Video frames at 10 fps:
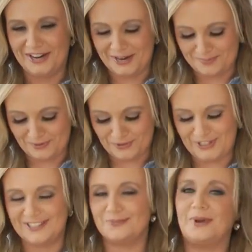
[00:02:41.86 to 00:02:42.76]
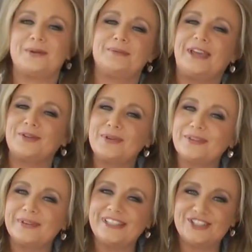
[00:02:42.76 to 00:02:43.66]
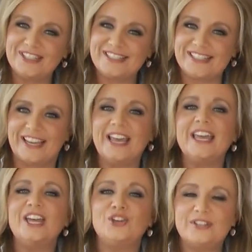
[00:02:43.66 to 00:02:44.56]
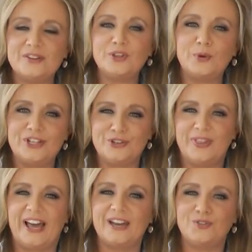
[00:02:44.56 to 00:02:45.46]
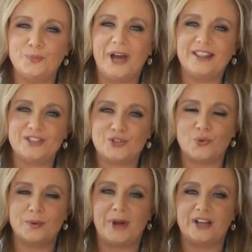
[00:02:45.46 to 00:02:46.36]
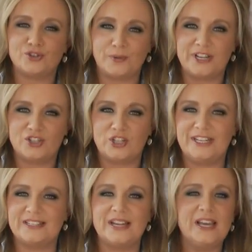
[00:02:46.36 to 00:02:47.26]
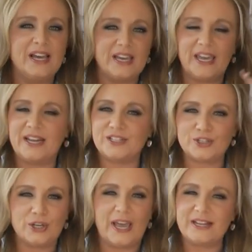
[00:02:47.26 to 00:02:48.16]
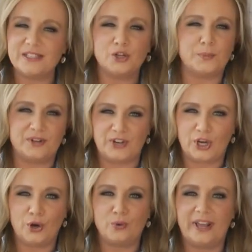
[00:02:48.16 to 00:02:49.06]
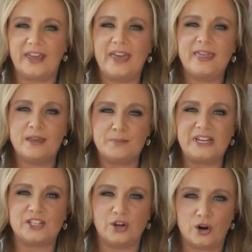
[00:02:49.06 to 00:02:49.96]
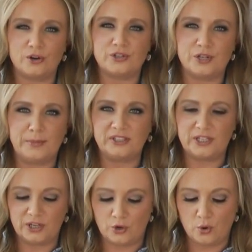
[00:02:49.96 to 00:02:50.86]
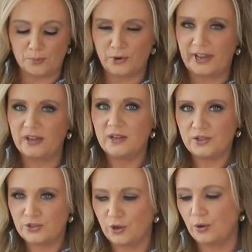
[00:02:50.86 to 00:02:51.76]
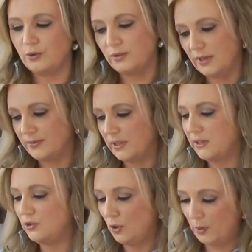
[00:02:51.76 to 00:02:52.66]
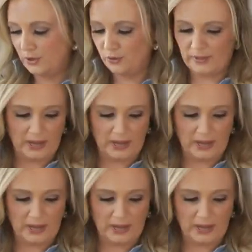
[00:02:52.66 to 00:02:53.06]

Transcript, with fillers: cup of cheese, but I'm gonna make it really, really cheesy. You definitely wanna do that. If you buy the store-bought shredded cheese, again, it has a little bit of a coating that makes it harder to melt and incorporate, so you definitely don't wanna do